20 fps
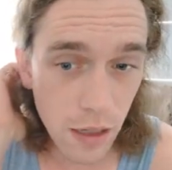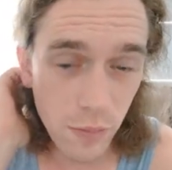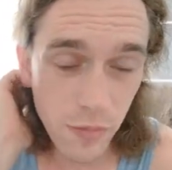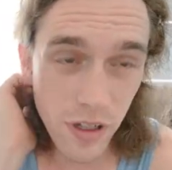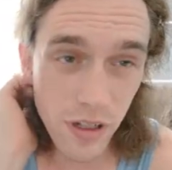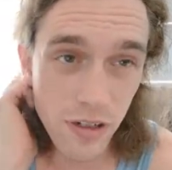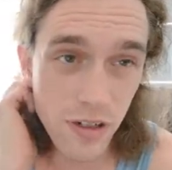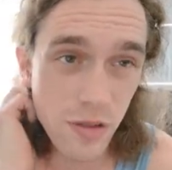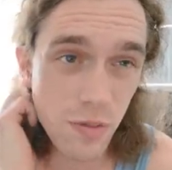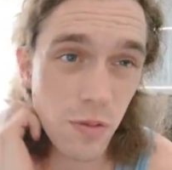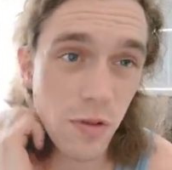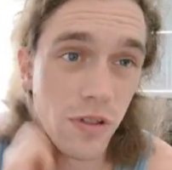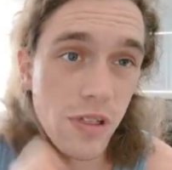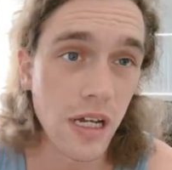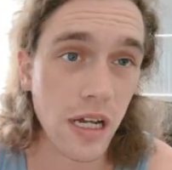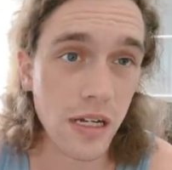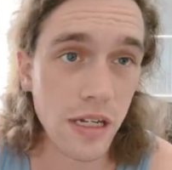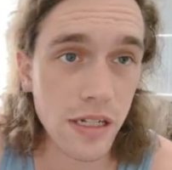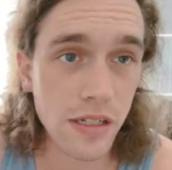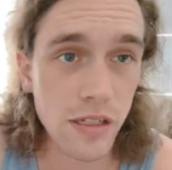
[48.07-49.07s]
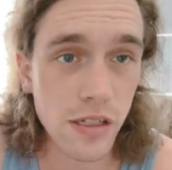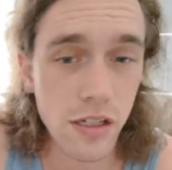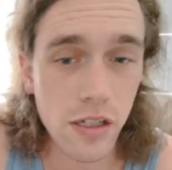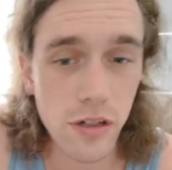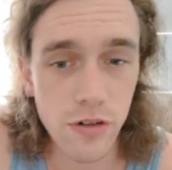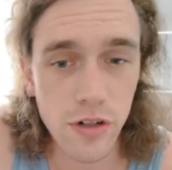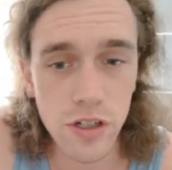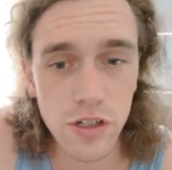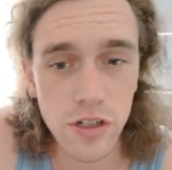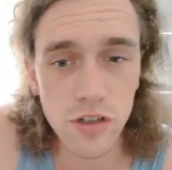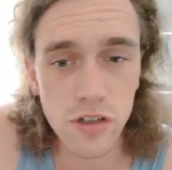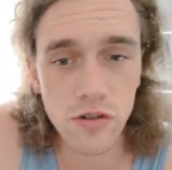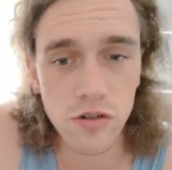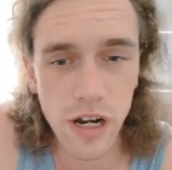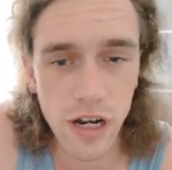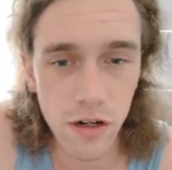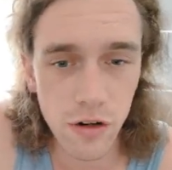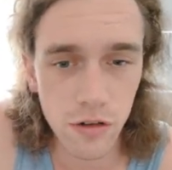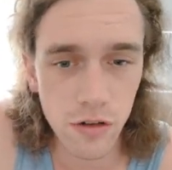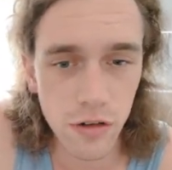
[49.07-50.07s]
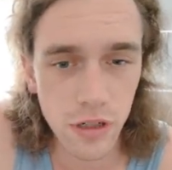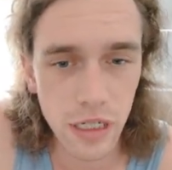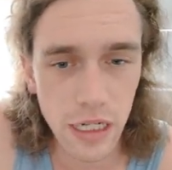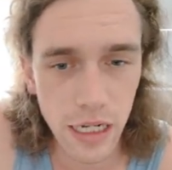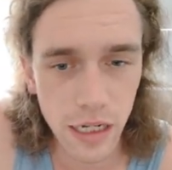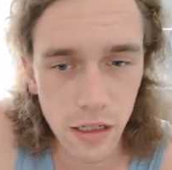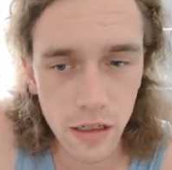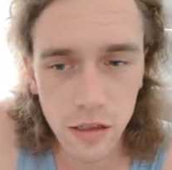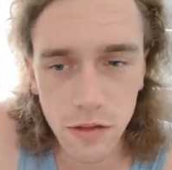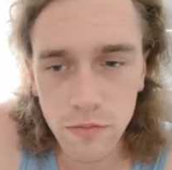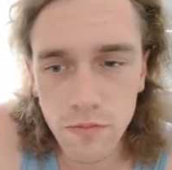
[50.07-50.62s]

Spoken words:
It just puts unnecessary strain on your neck.